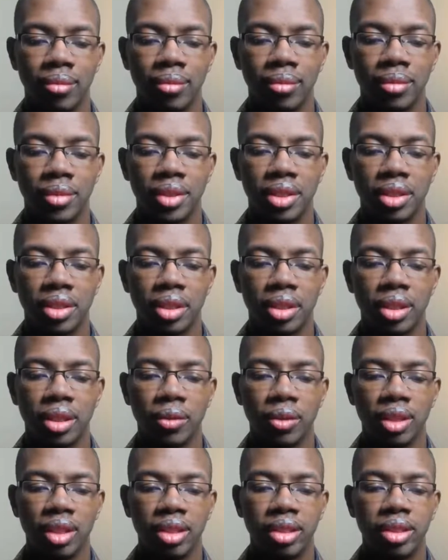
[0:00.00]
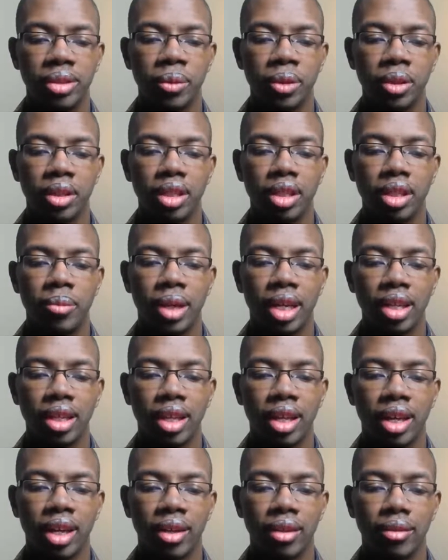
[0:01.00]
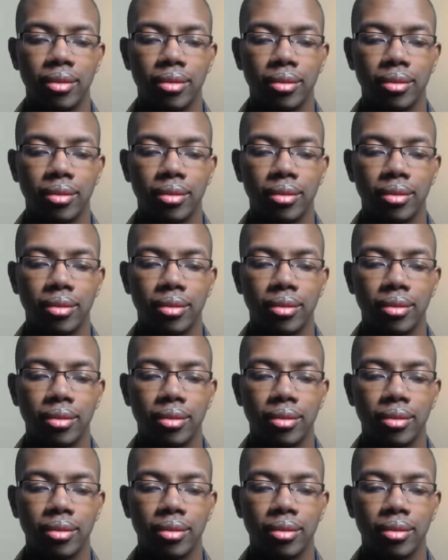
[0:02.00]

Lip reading: so you don't need to worry about that.